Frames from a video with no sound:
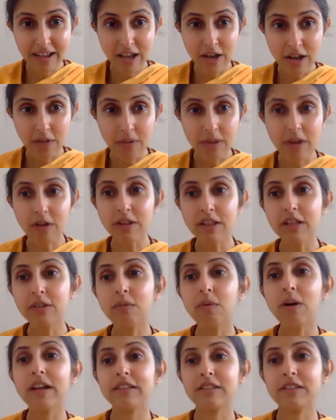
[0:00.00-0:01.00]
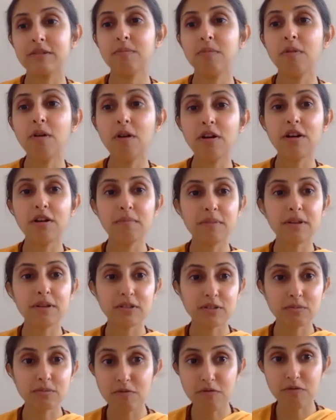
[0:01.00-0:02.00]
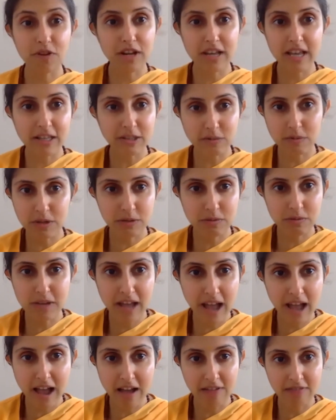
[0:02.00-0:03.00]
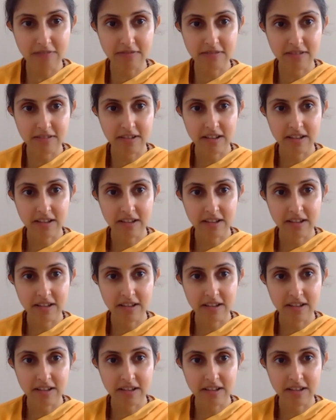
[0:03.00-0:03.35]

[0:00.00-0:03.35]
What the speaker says: We only want more because we forget what we have.